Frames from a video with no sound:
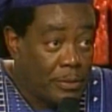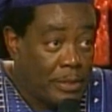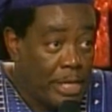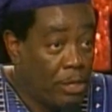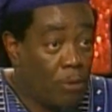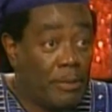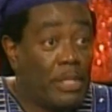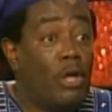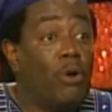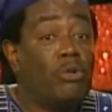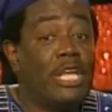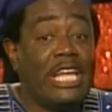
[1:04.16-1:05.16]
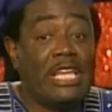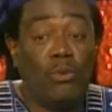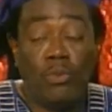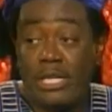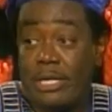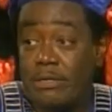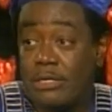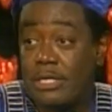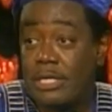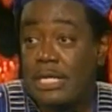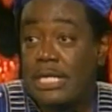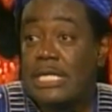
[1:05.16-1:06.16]
They don't belong to anyone else.
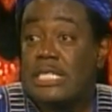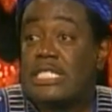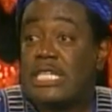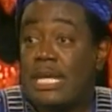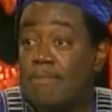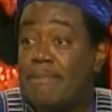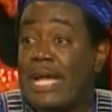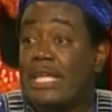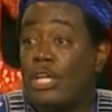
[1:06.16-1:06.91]
Somebody